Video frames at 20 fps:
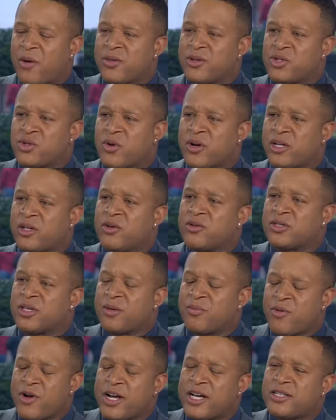the story
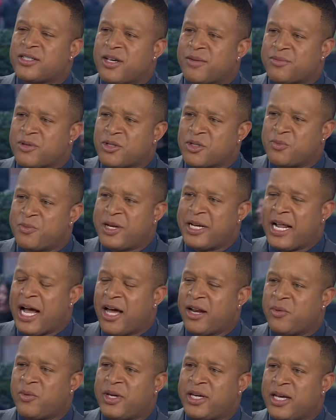closely, bring us up to speed.
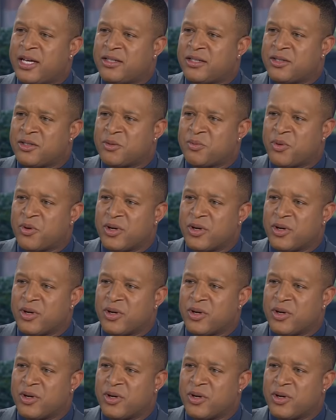How do we get to this point?